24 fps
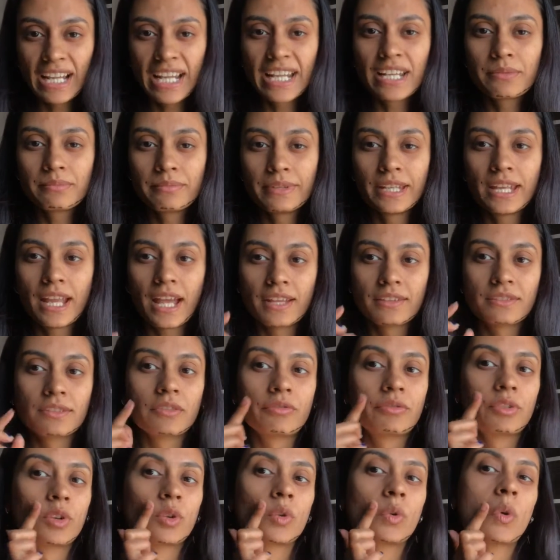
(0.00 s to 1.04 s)
It'd be nice
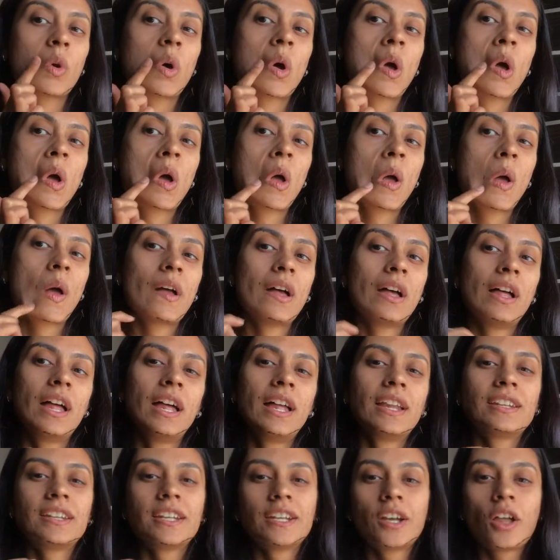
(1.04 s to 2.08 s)
if you
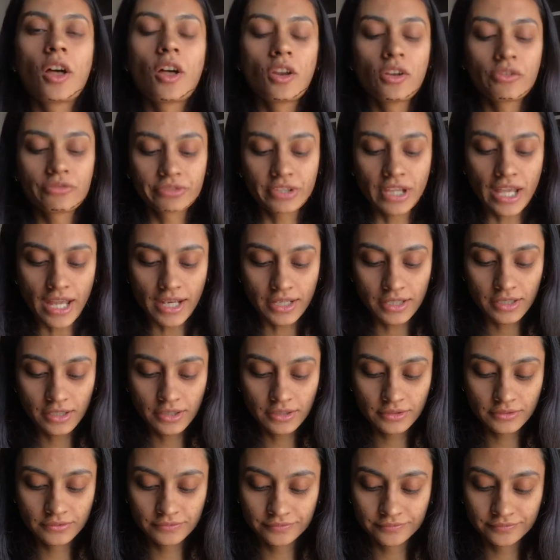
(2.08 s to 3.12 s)
did all of that.
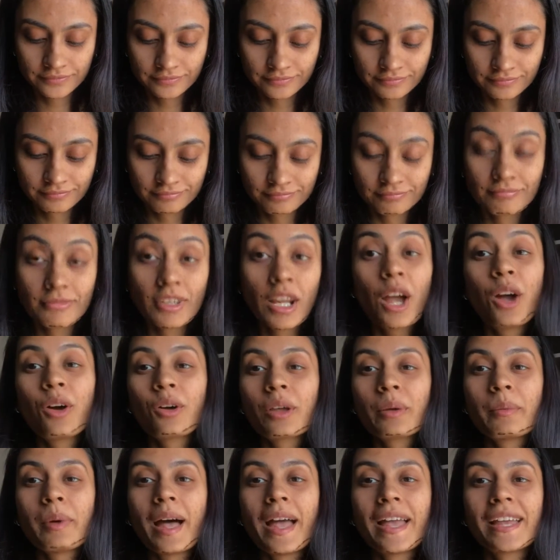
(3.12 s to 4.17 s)

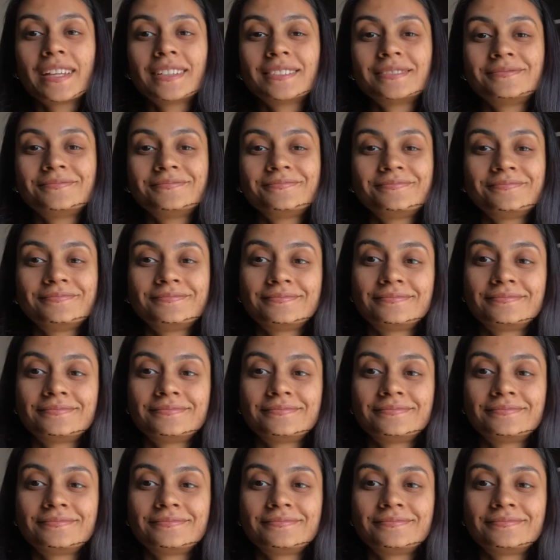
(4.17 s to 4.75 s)
Okay, bye.